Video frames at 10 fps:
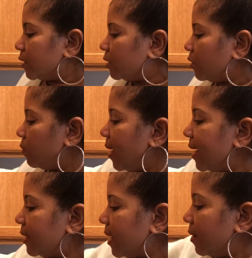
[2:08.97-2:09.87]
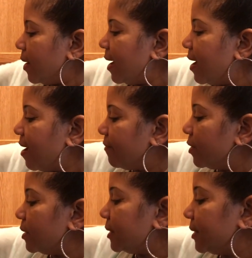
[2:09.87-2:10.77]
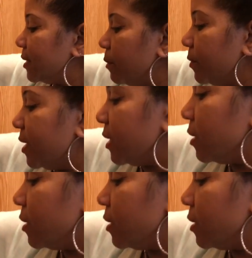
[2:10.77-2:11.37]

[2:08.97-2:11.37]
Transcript: So right now I have it simmering.